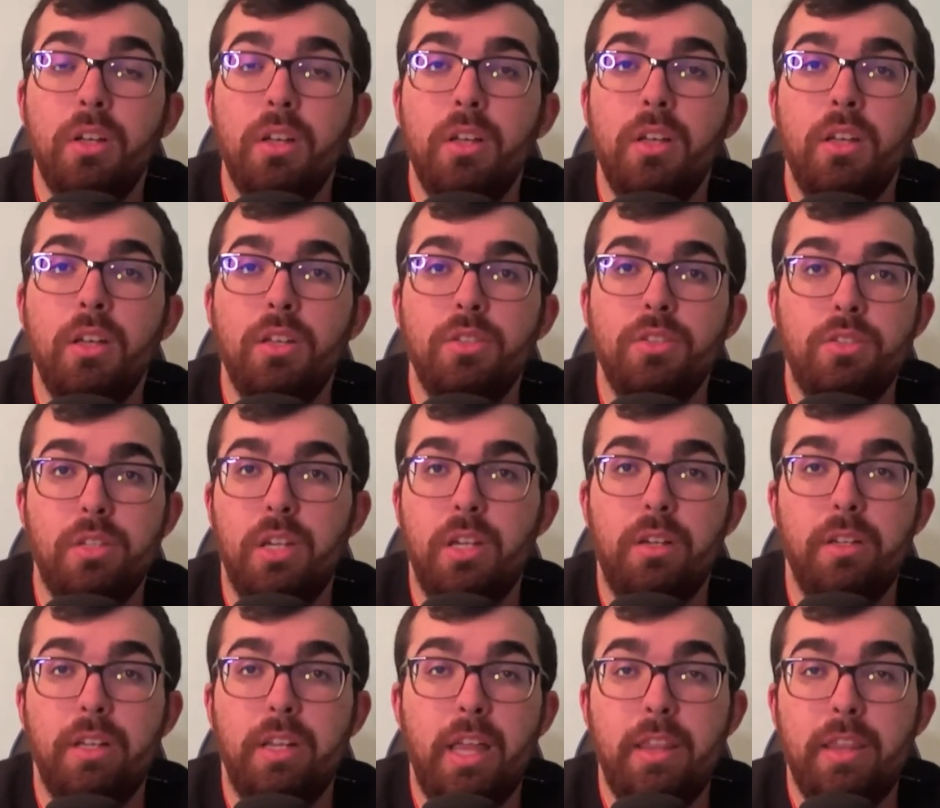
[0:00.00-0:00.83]

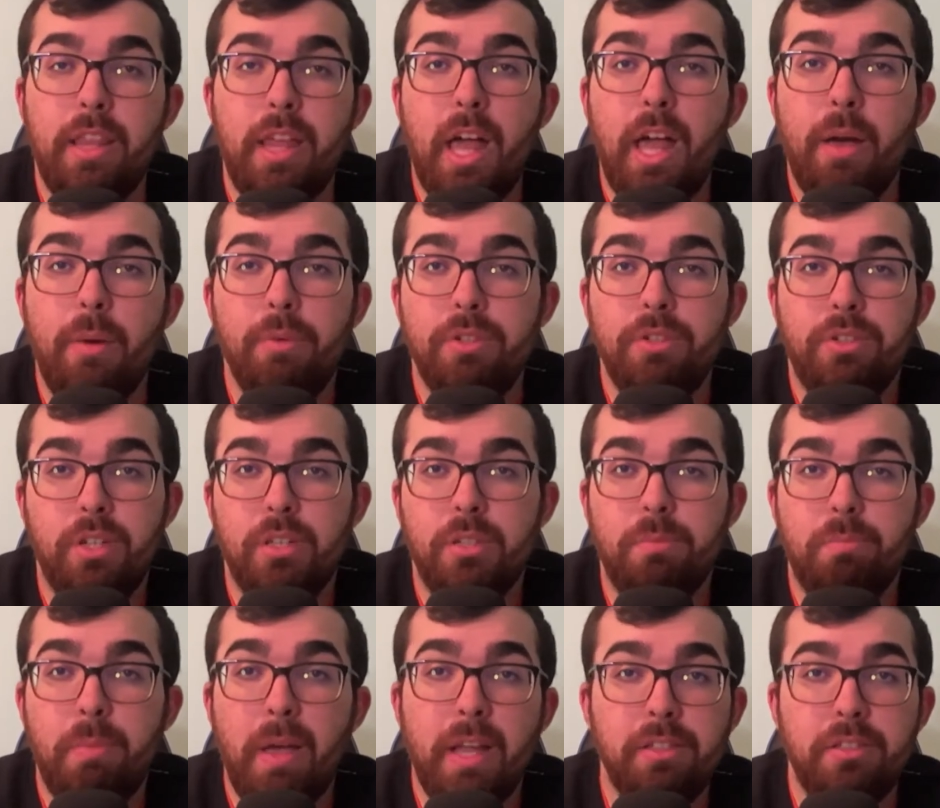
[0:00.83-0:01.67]
So that was
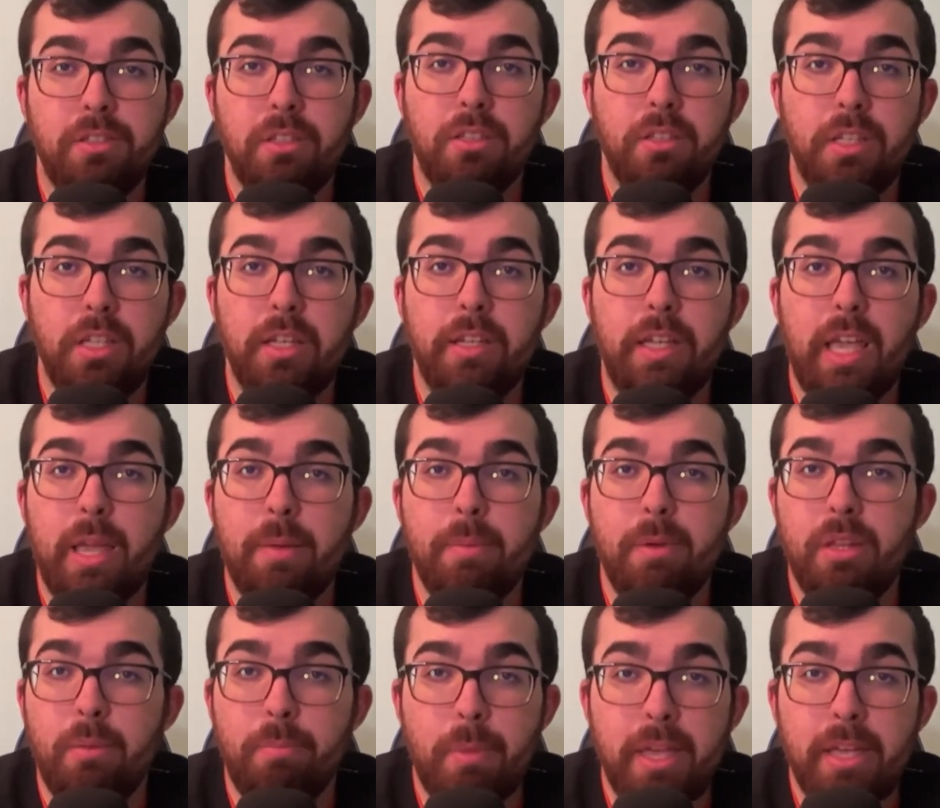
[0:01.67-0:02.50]
just basically a game
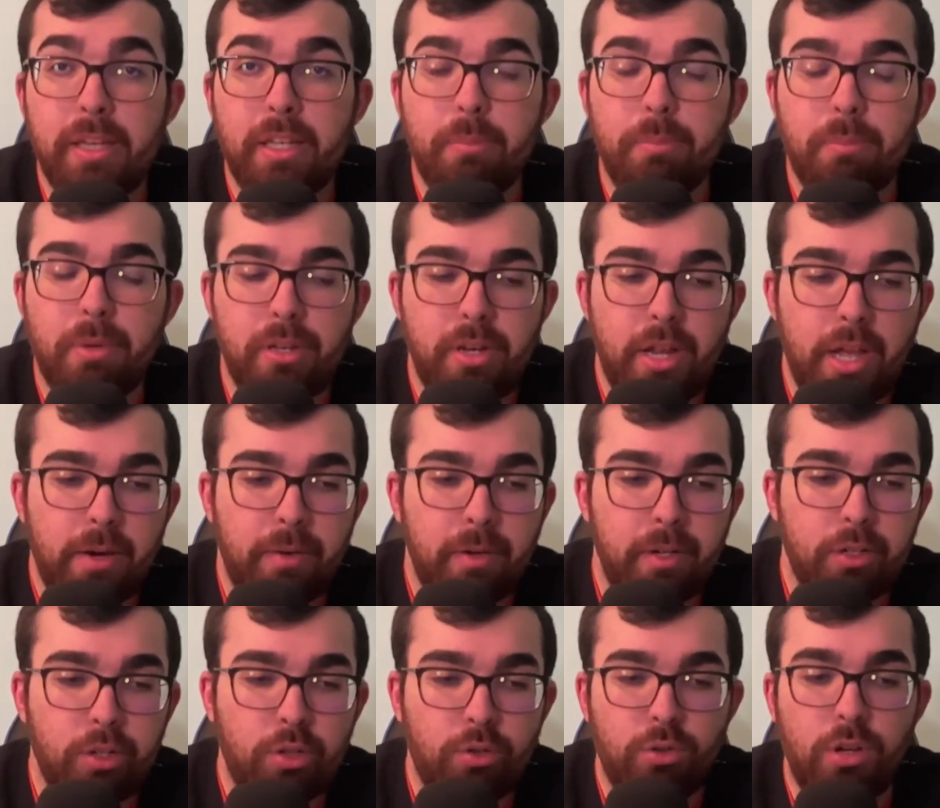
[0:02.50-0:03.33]
in the making.
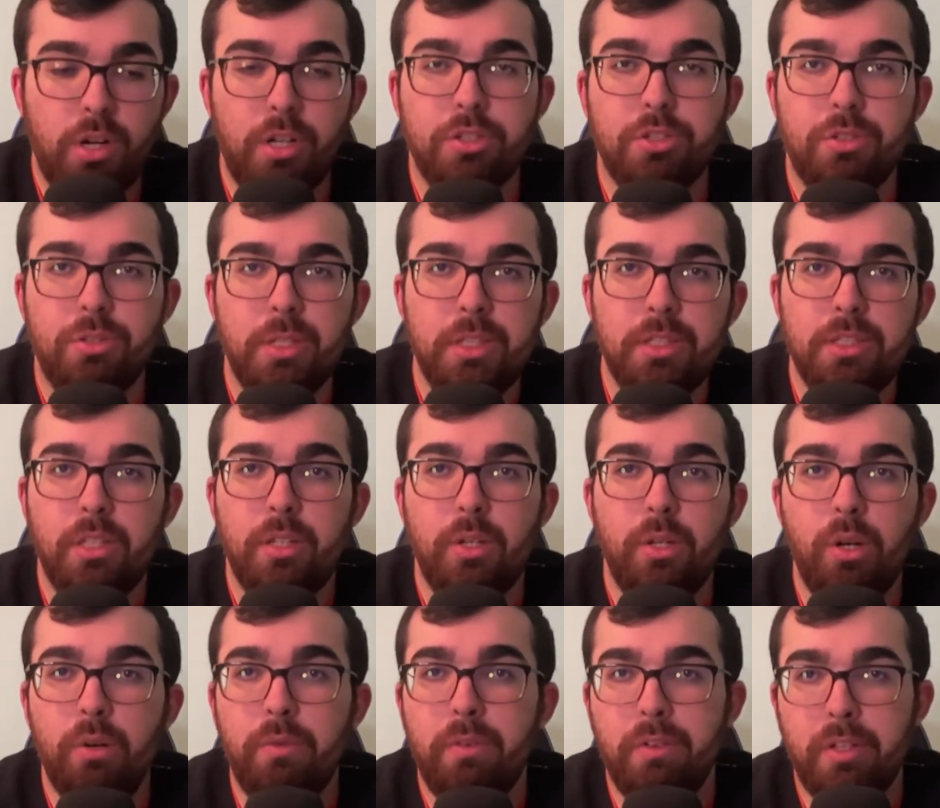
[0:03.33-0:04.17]
Panarin cross-cruising
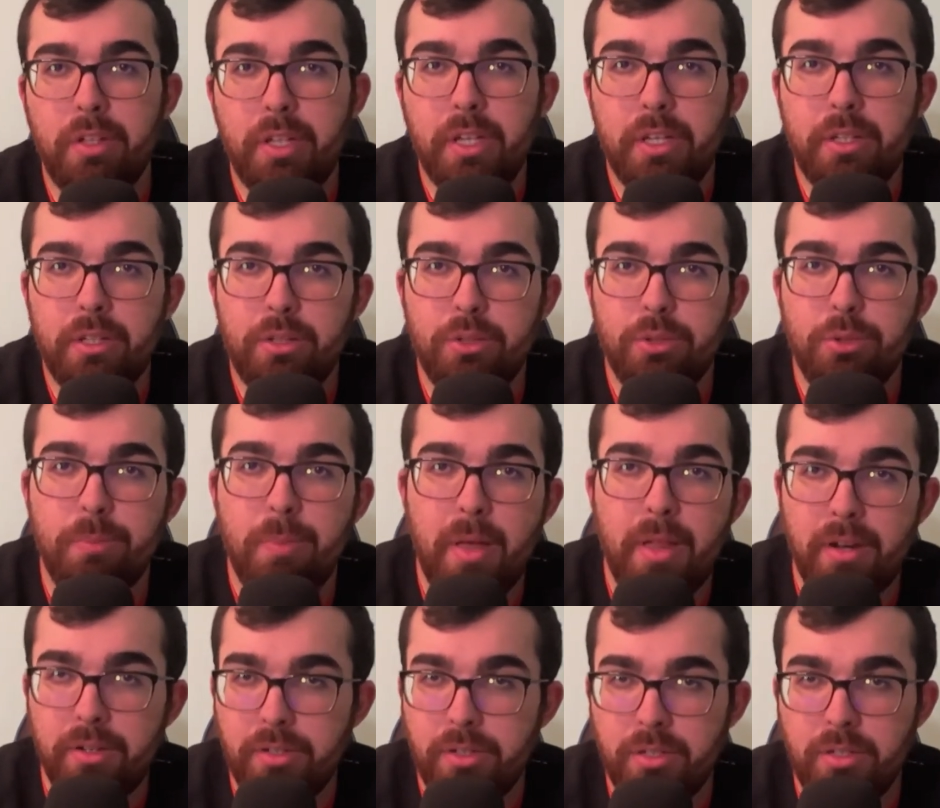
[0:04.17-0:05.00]
it over to Hedl, who
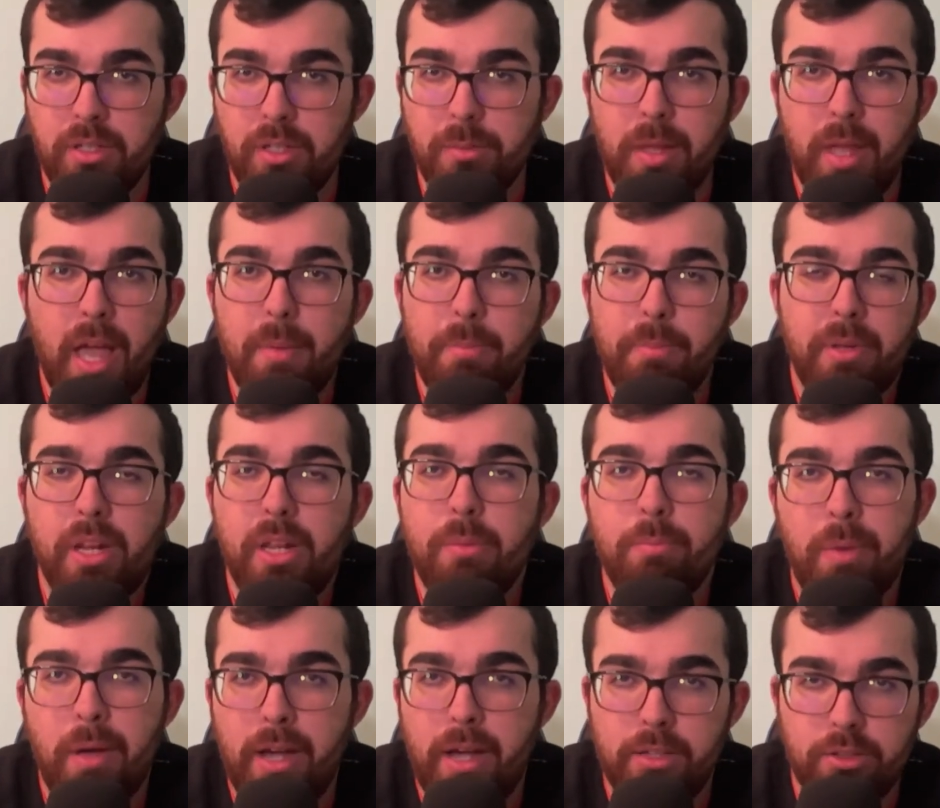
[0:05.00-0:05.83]
manages to tap it
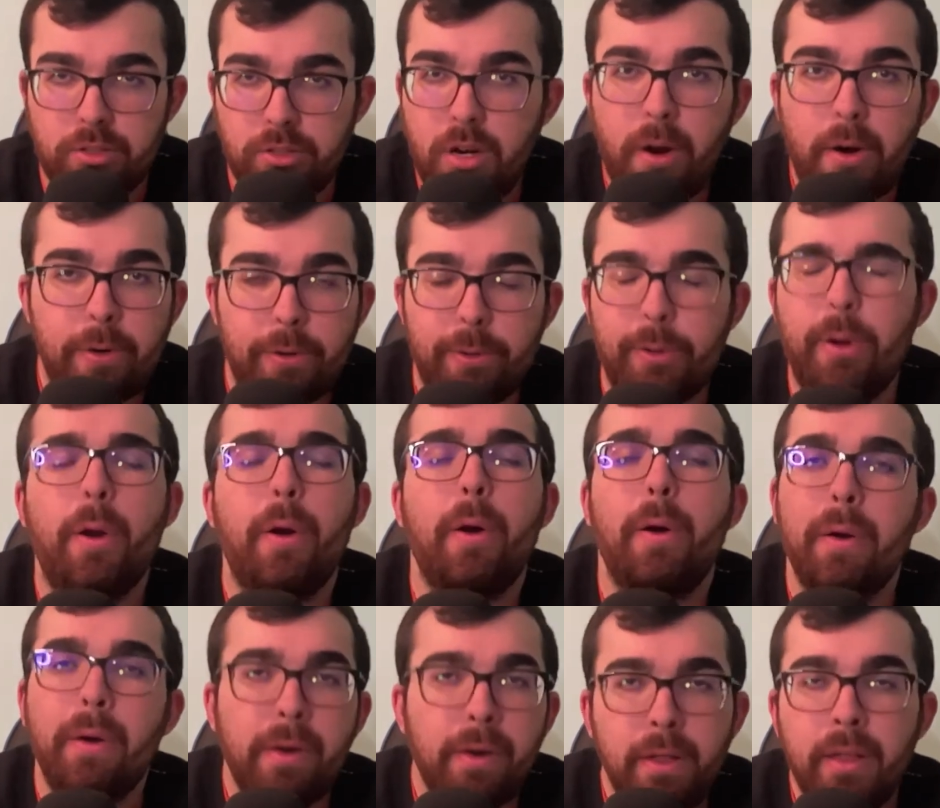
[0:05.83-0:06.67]
in past Carter
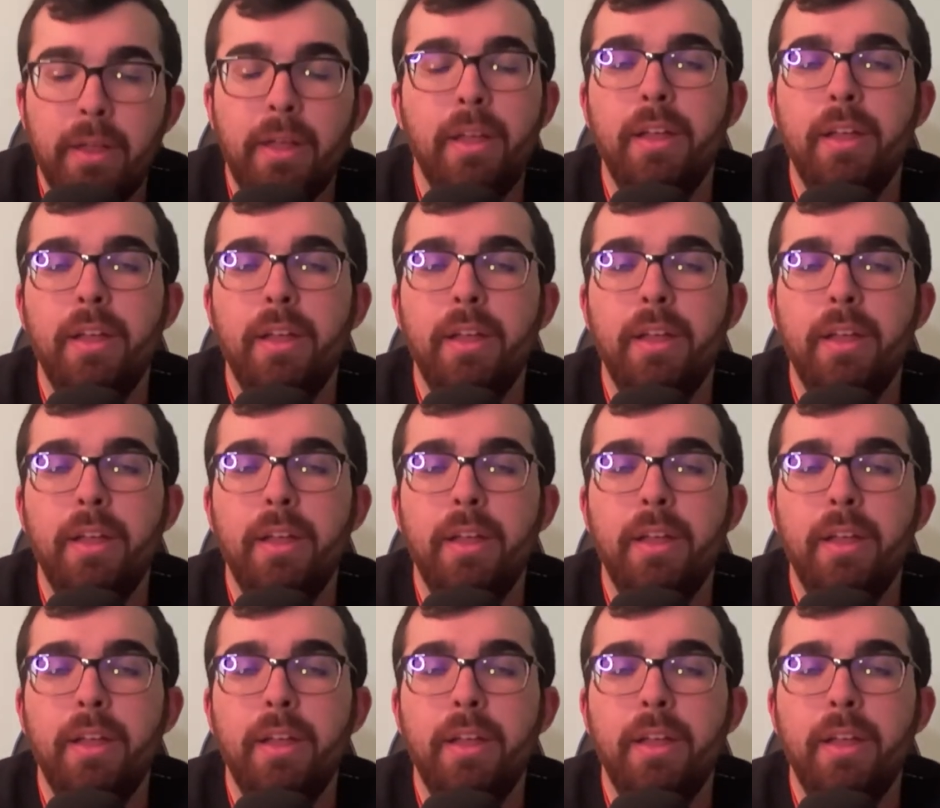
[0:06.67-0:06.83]
Hart.